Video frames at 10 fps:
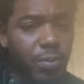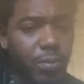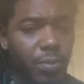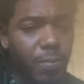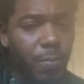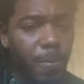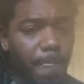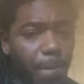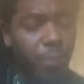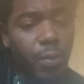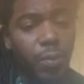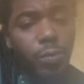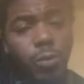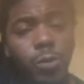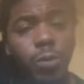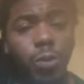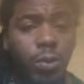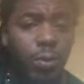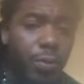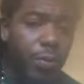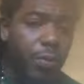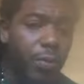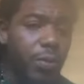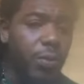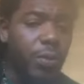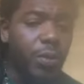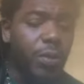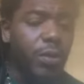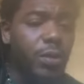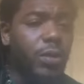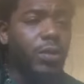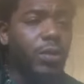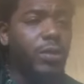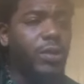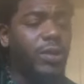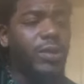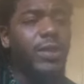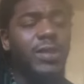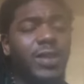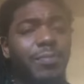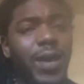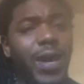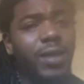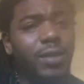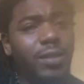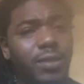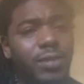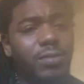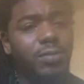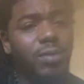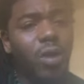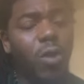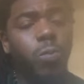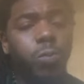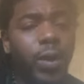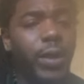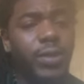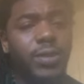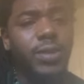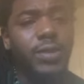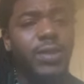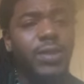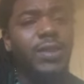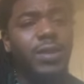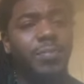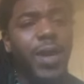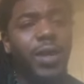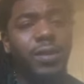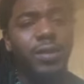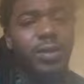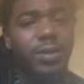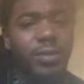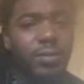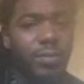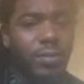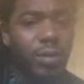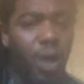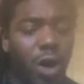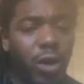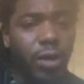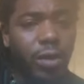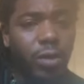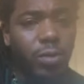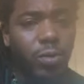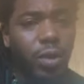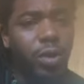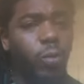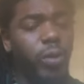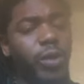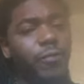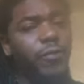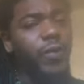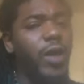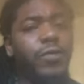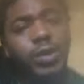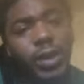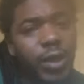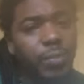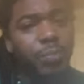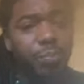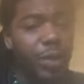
We were systematically oppressed and systematically caught in a rift of everything, me being a child and this going on.